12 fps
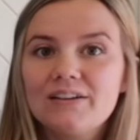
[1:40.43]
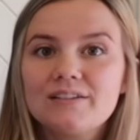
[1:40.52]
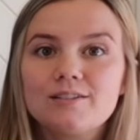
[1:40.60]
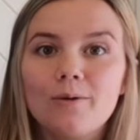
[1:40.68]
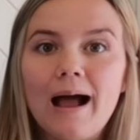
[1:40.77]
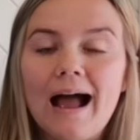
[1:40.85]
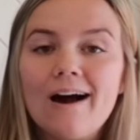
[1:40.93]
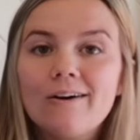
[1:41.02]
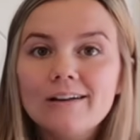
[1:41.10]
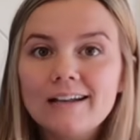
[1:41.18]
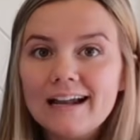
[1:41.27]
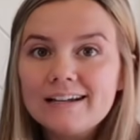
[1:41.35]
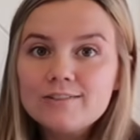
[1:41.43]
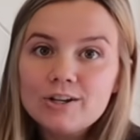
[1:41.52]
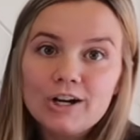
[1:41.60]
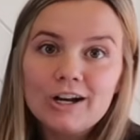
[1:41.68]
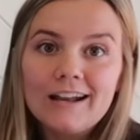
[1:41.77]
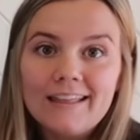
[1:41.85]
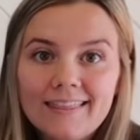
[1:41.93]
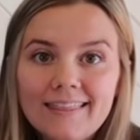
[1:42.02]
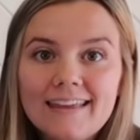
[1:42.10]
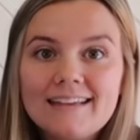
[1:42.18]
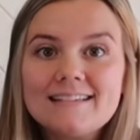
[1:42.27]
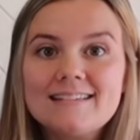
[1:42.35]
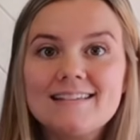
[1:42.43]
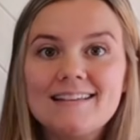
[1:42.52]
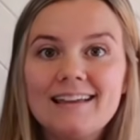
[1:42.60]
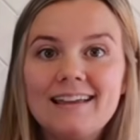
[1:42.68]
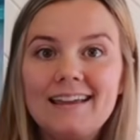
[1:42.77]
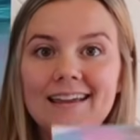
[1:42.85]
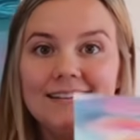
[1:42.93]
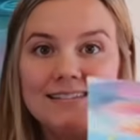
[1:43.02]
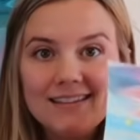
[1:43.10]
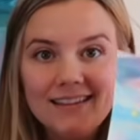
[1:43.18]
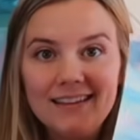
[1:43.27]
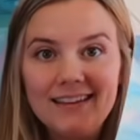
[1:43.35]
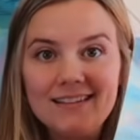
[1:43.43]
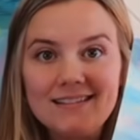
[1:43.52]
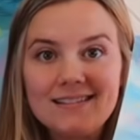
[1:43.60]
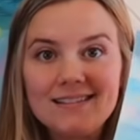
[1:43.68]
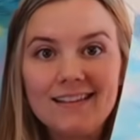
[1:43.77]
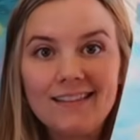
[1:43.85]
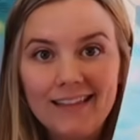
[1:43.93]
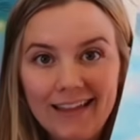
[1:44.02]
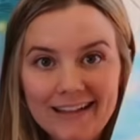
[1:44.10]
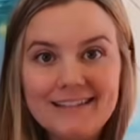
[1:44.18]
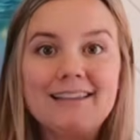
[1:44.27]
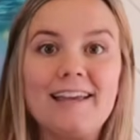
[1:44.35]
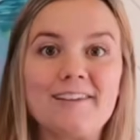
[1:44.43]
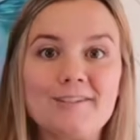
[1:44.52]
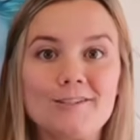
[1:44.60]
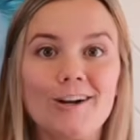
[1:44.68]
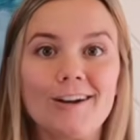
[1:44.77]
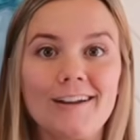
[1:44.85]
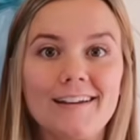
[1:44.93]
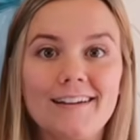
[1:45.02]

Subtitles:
So how did I turn this into these? Let's get started.